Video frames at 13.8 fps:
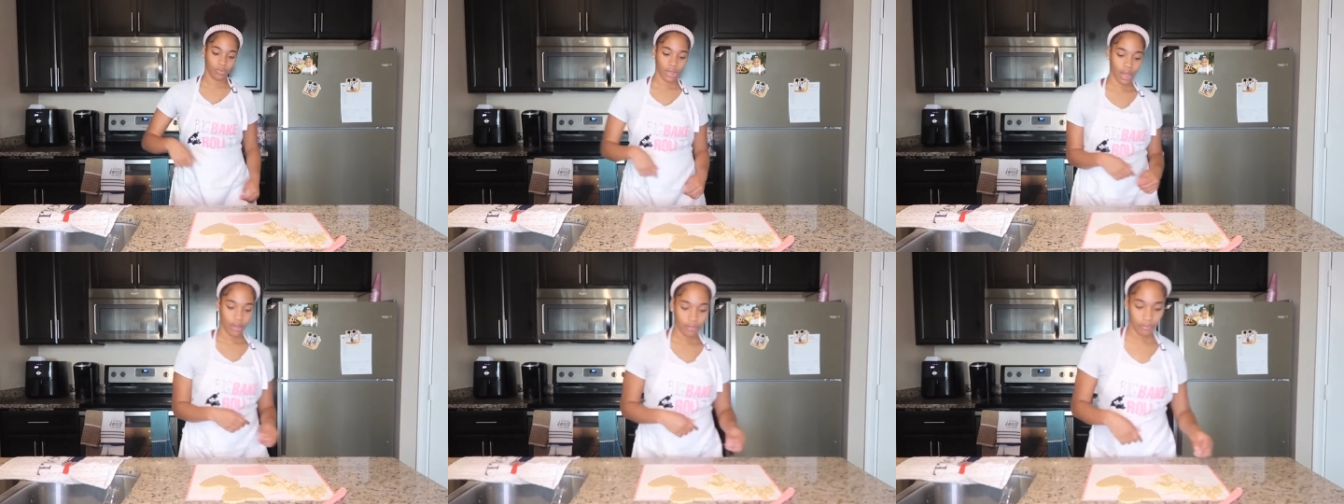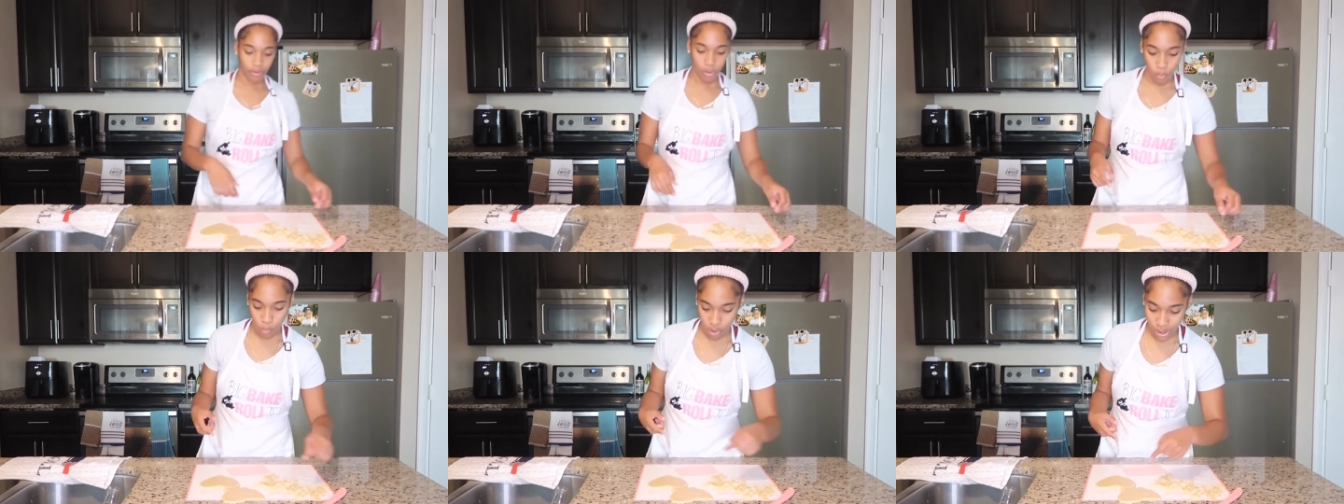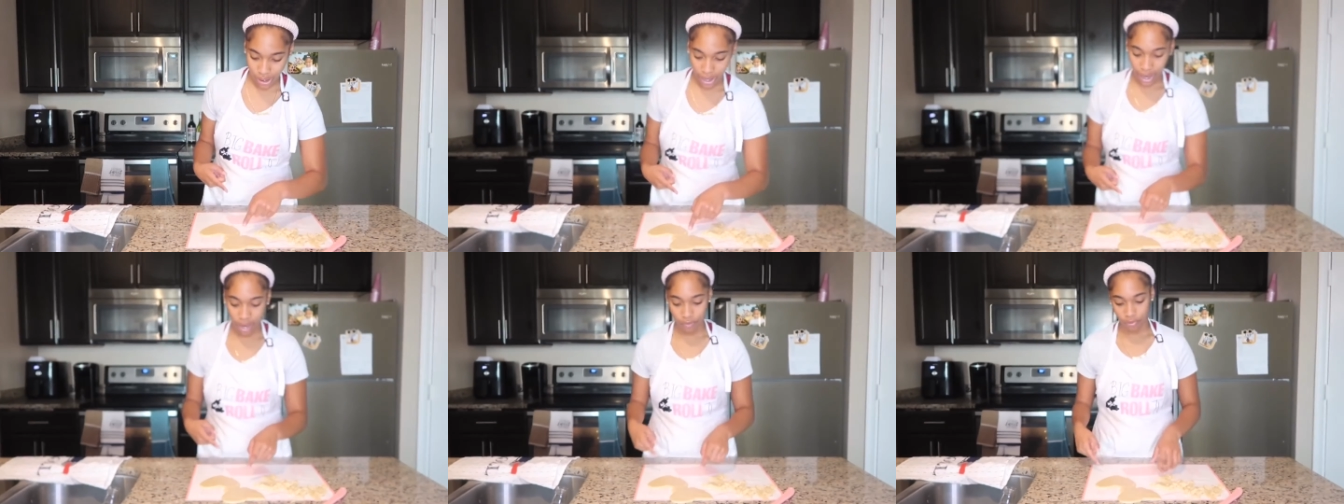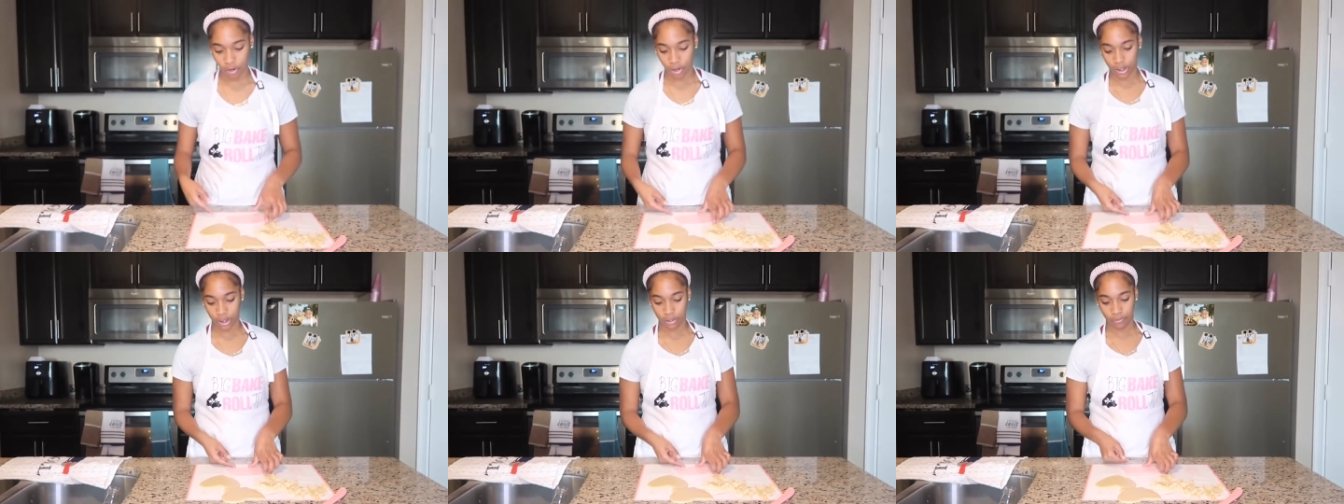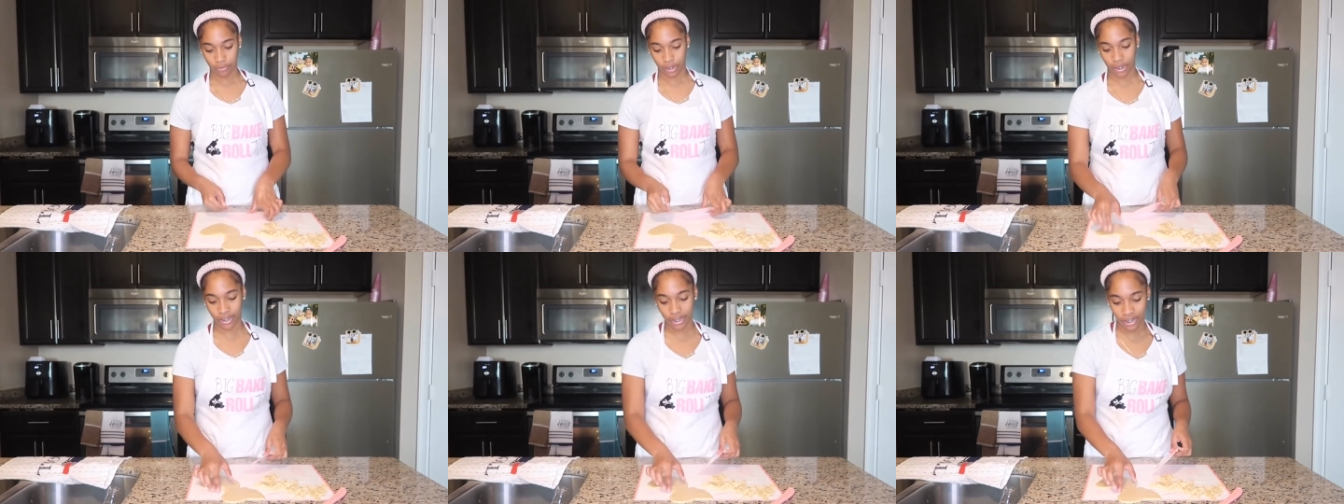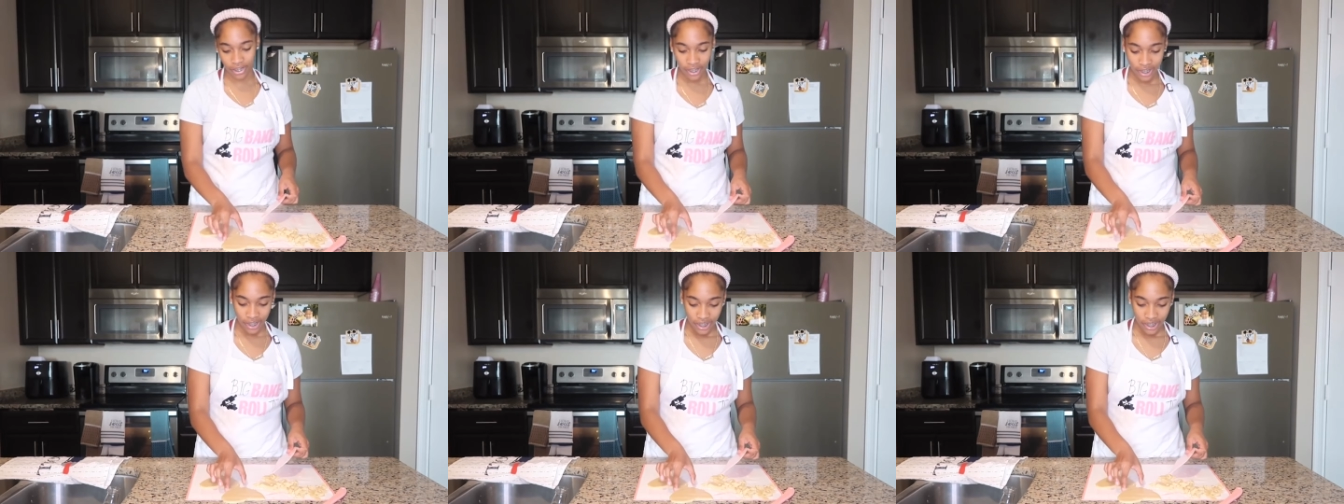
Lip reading: We have 1.5 heart left right here